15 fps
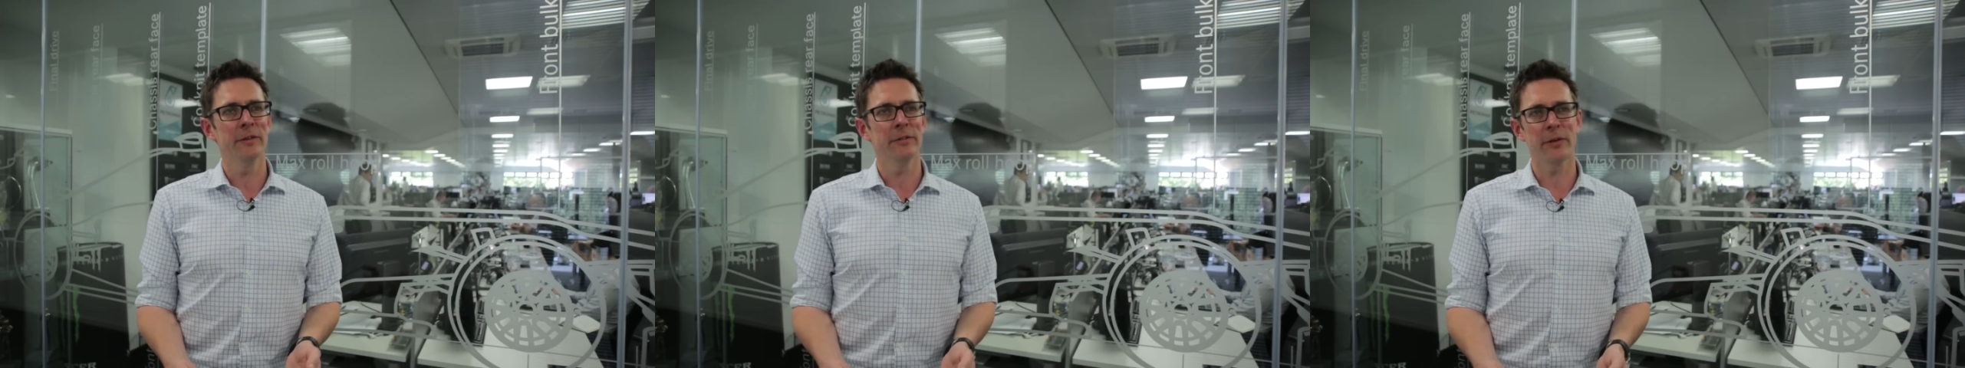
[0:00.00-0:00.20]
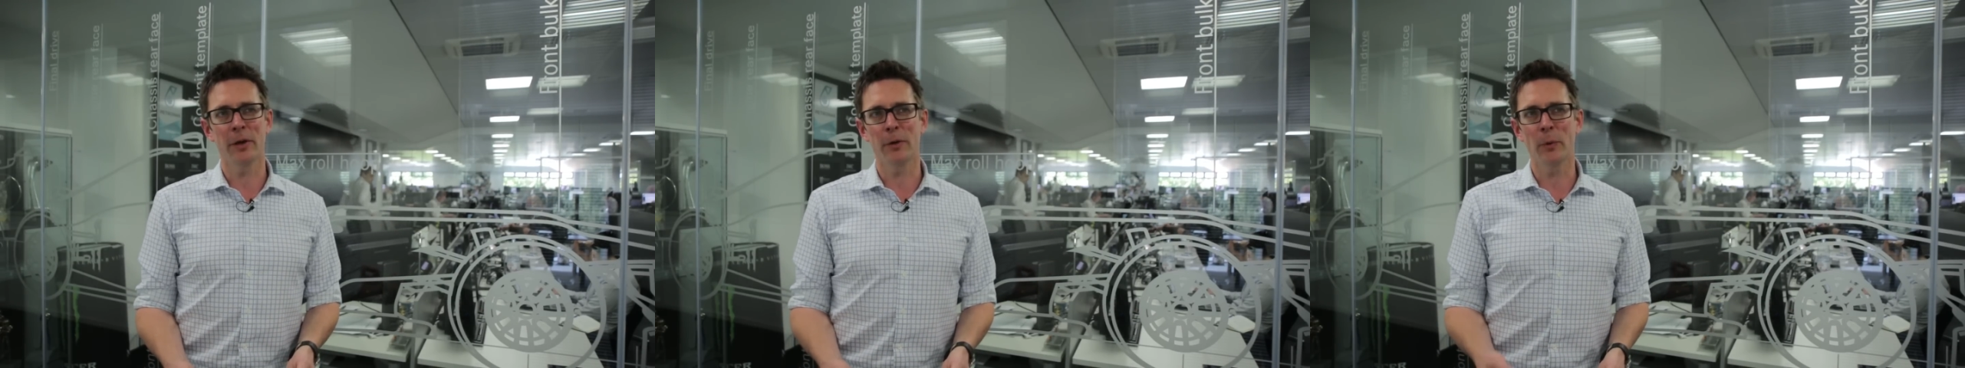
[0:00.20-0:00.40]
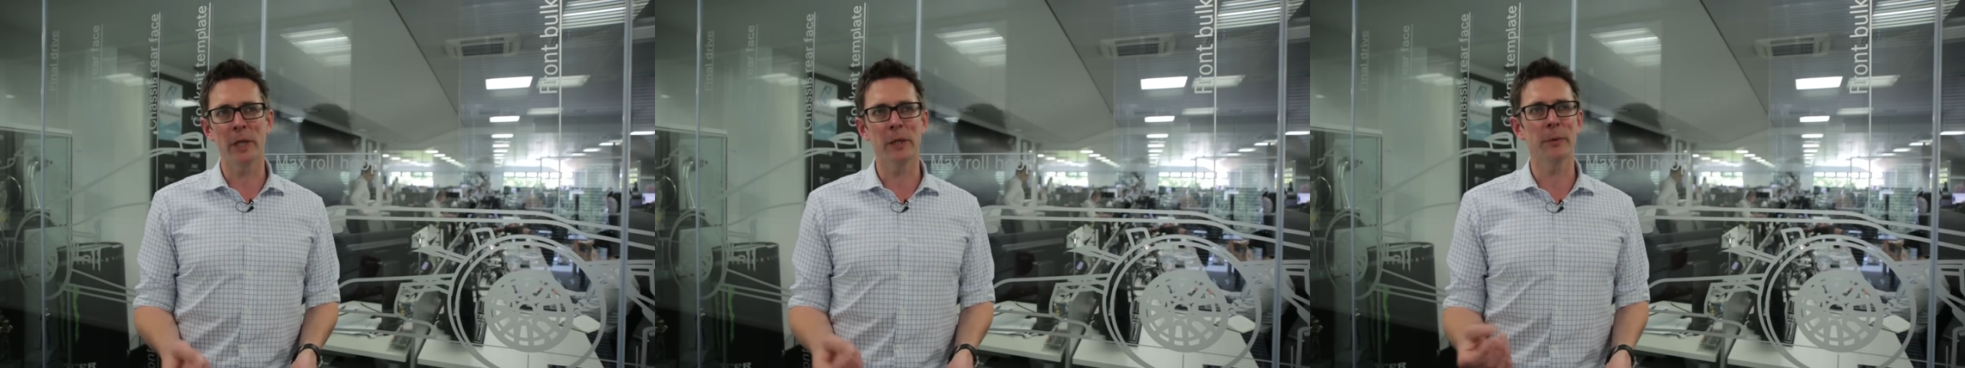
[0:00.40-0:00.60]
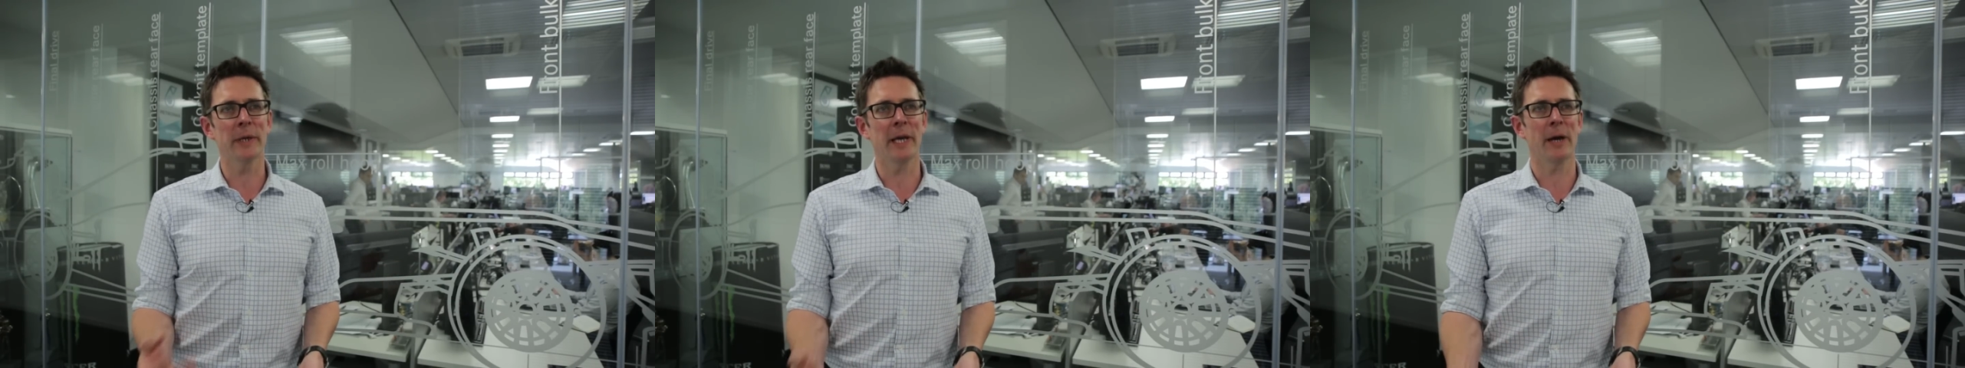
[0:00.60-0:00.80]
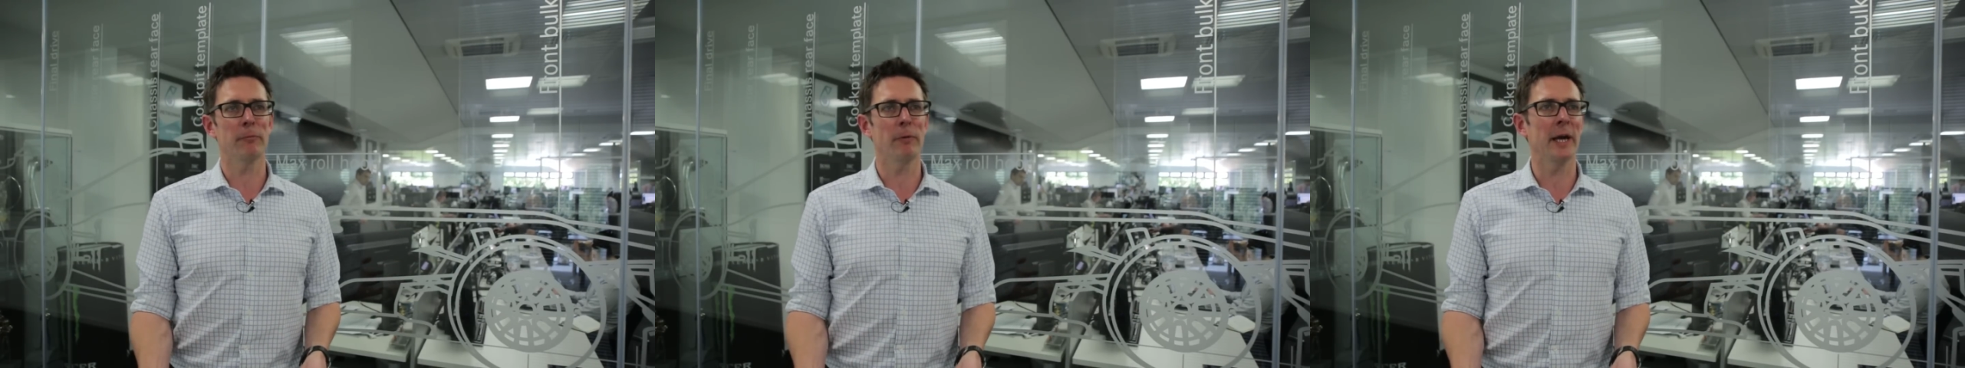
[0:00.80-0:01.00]
So whether we
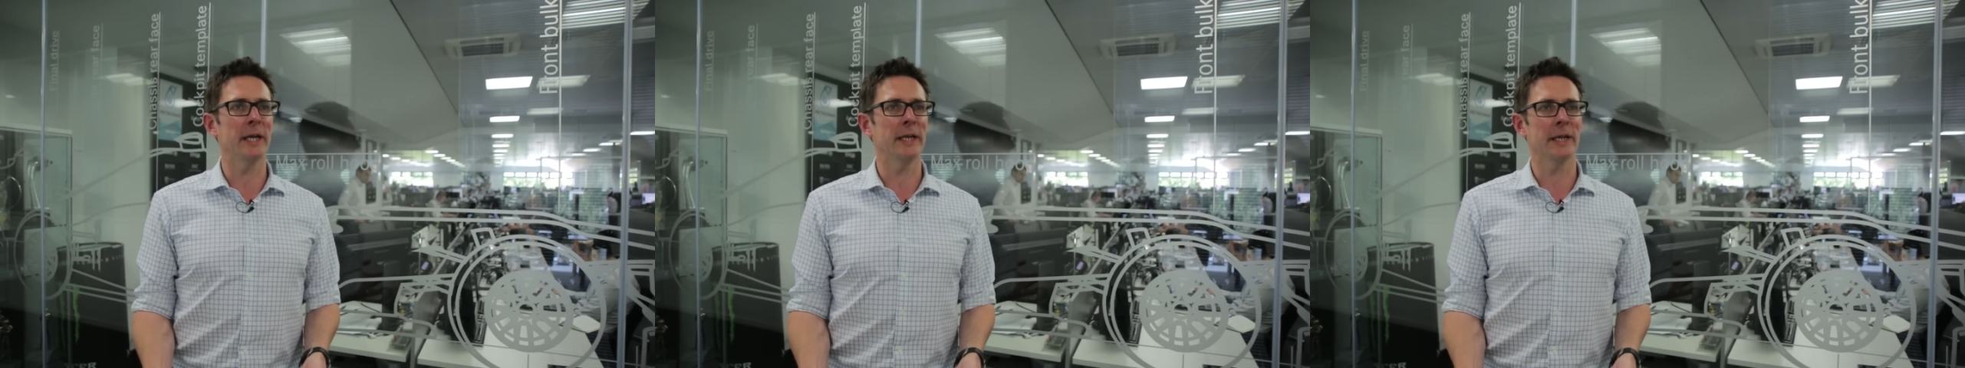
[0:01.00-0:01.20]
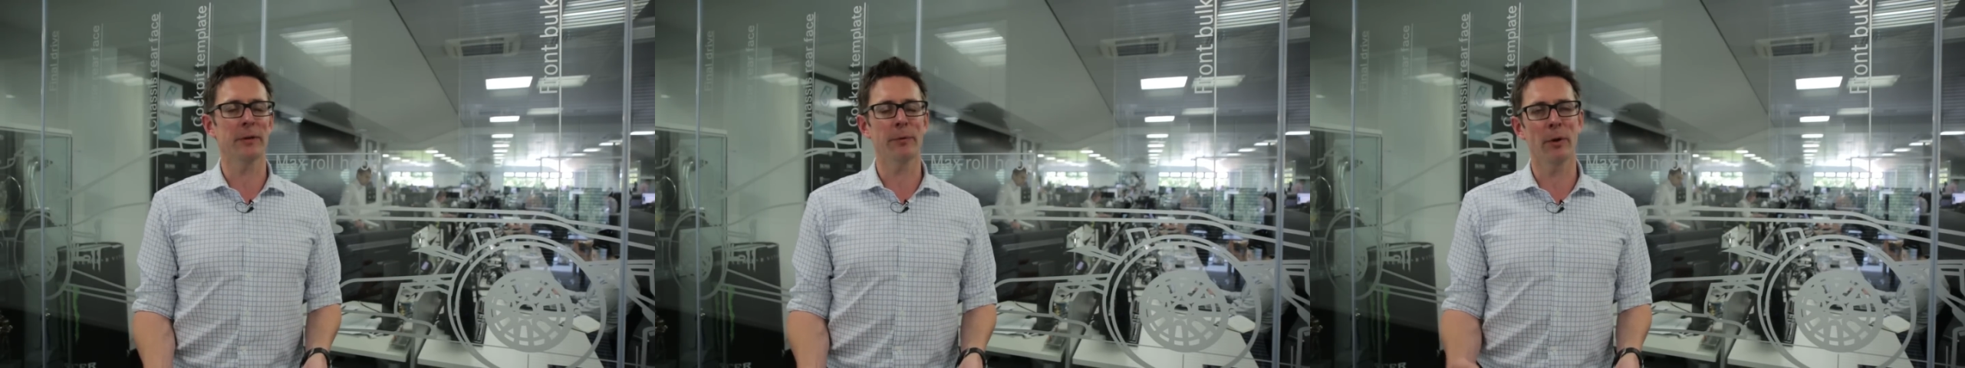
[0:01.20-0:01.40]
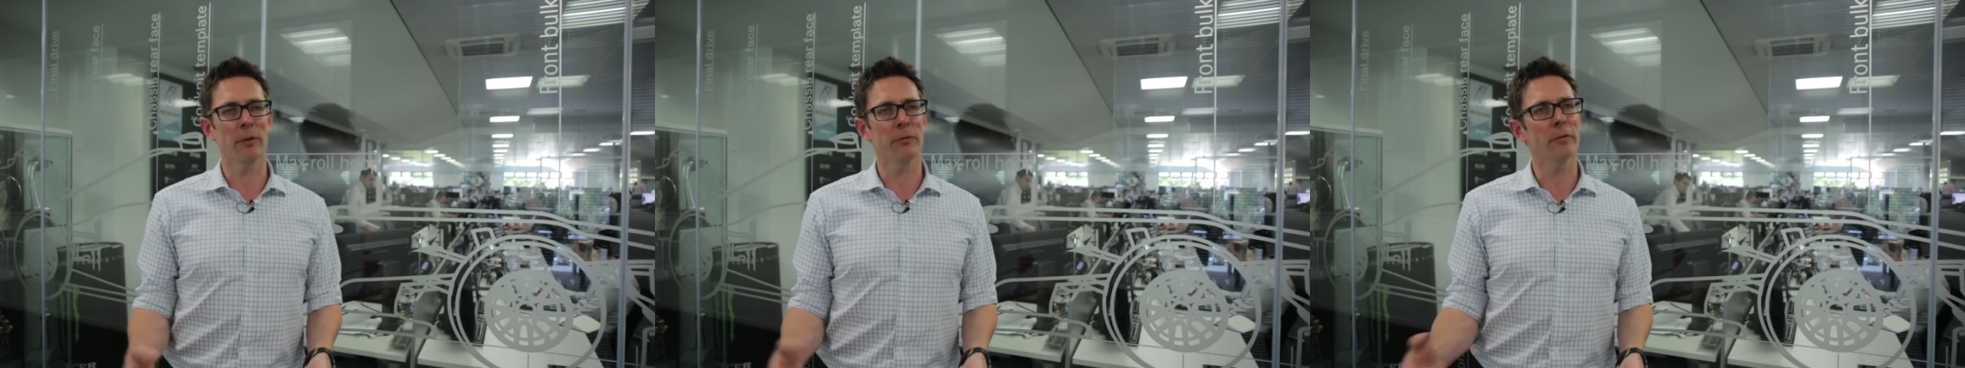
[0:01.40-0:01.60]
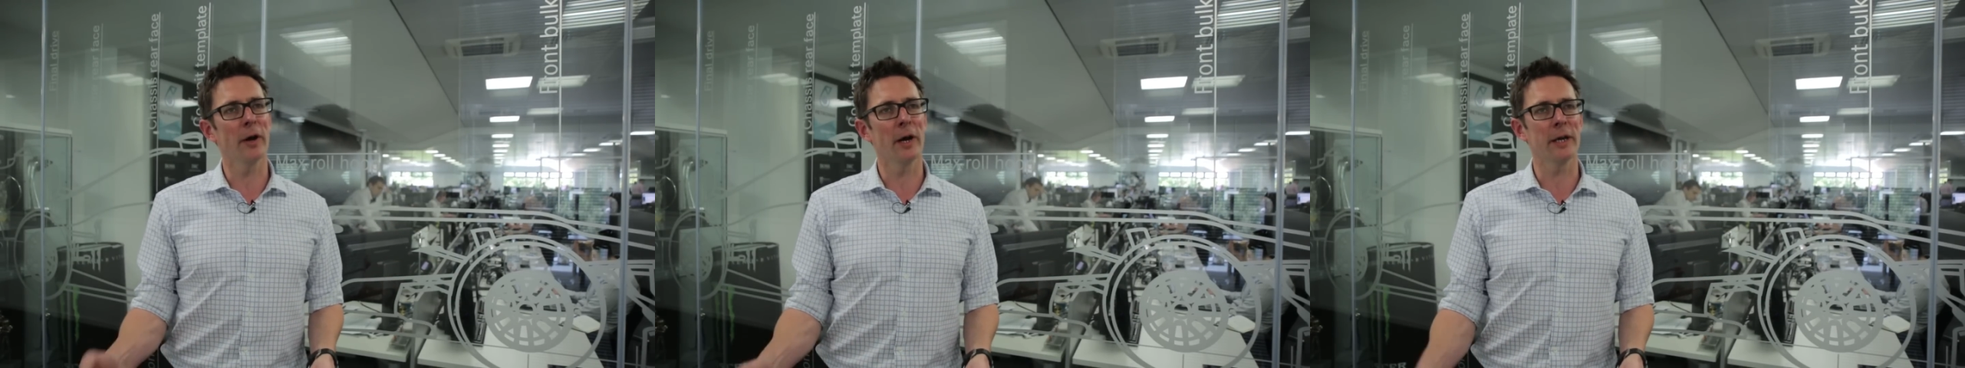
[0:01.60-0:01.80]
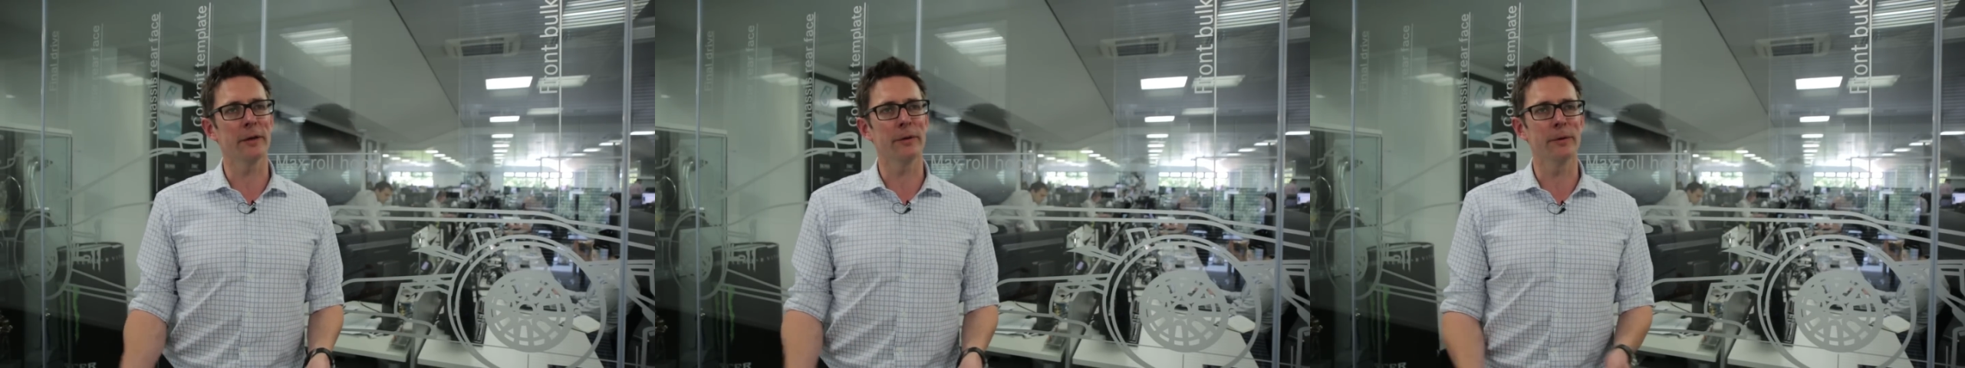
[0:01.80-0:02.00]
get rain in
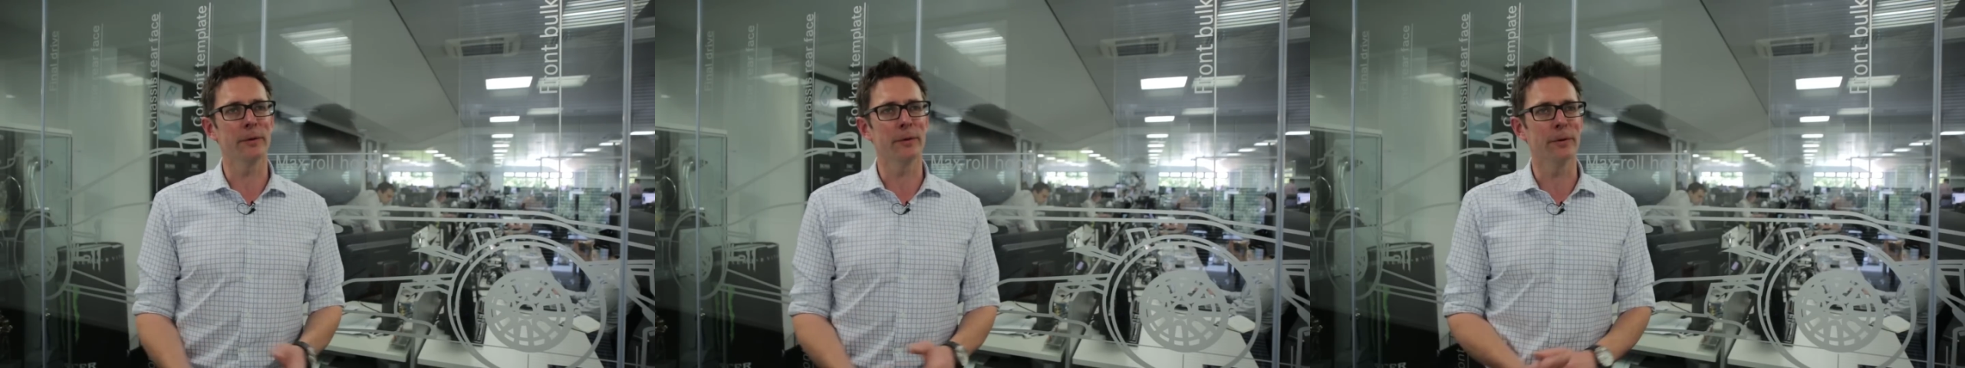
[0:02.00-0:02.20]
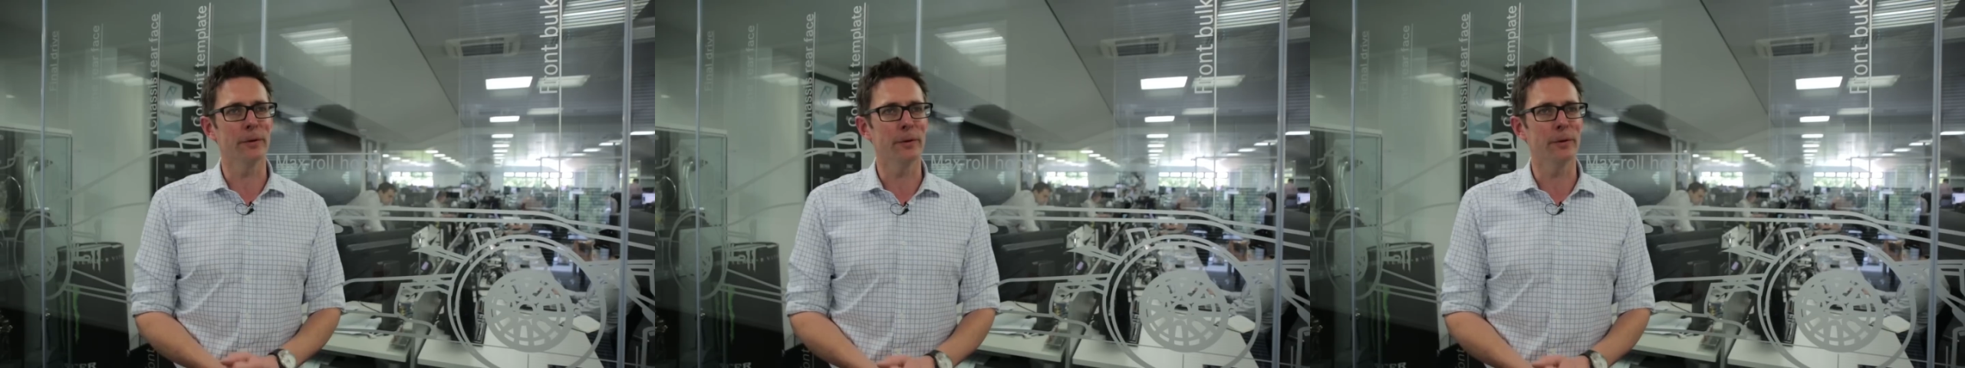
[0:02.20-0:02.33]
qualifying or,